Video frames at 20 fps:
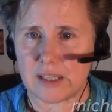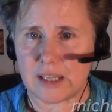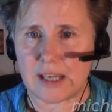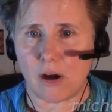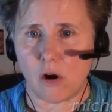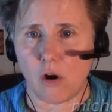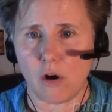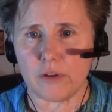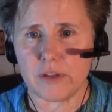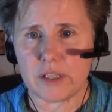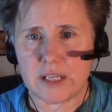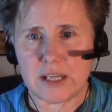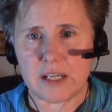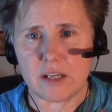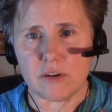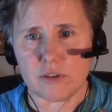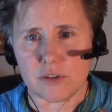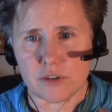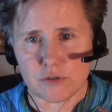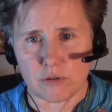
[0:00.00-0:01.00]
all the
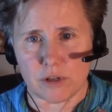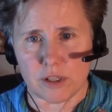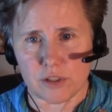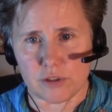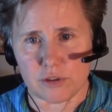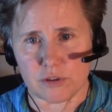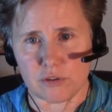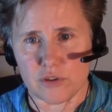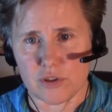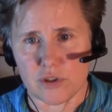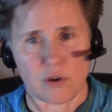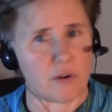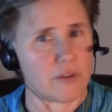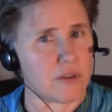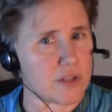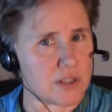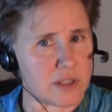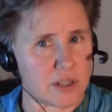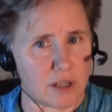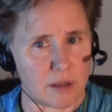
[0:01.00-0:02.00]
inner structures are
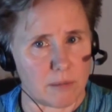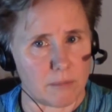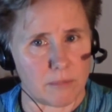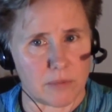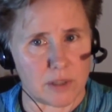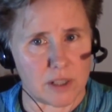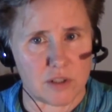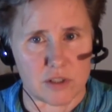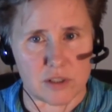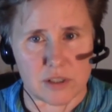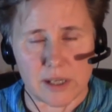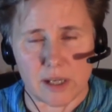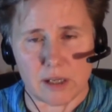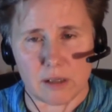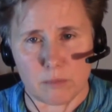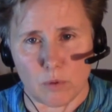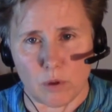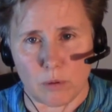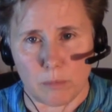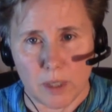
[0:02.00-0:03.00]
the same. They just added
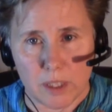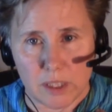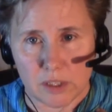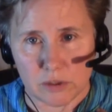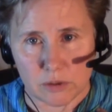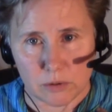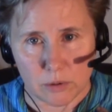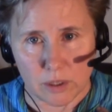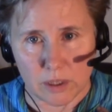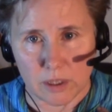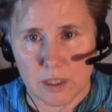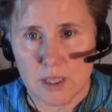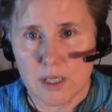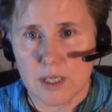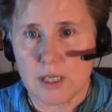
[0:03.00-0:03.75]
more money to it.